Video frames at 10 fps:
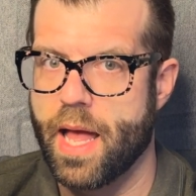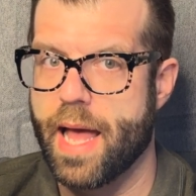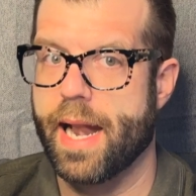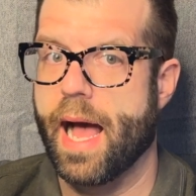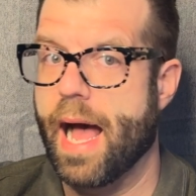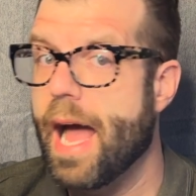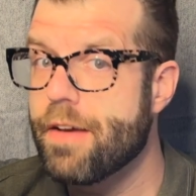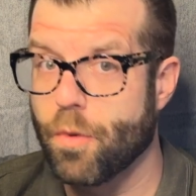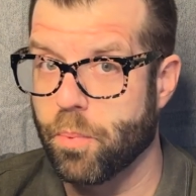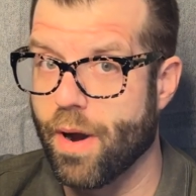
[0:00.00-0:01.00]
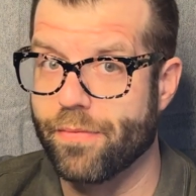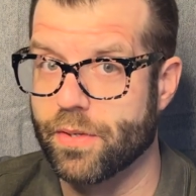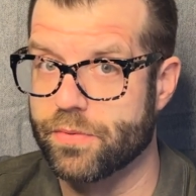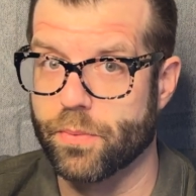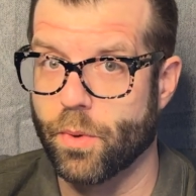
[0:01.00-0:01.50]
and I have a
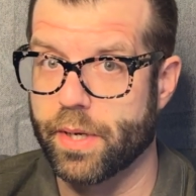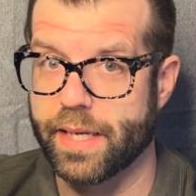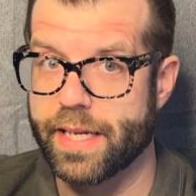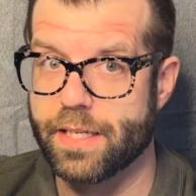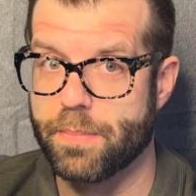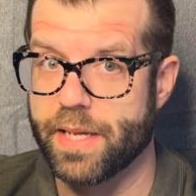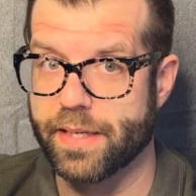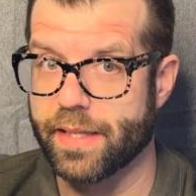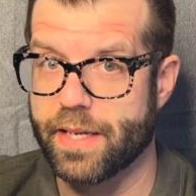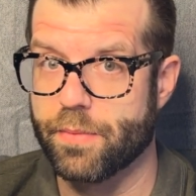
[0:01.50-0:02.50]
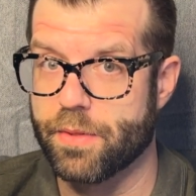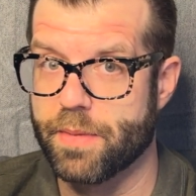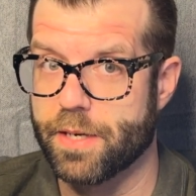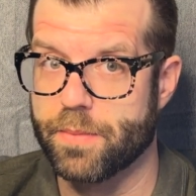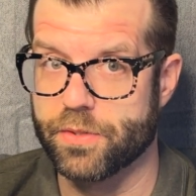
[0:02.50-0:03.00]
preference for working independently with
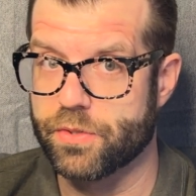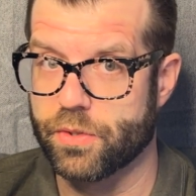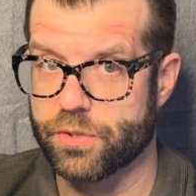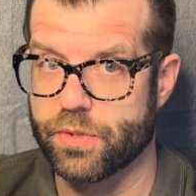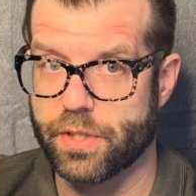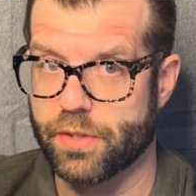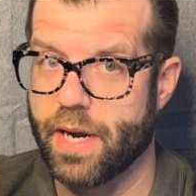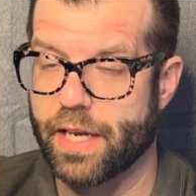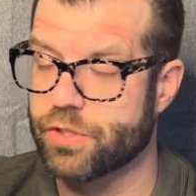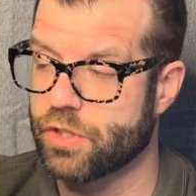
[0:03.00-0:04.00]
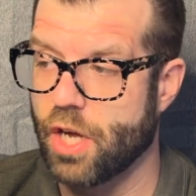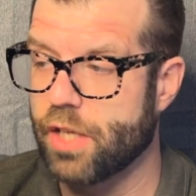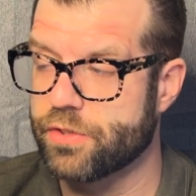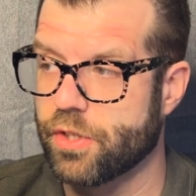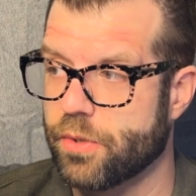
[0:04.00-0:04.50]
minimal social interaction
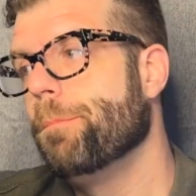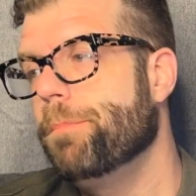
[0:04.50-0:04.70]
also,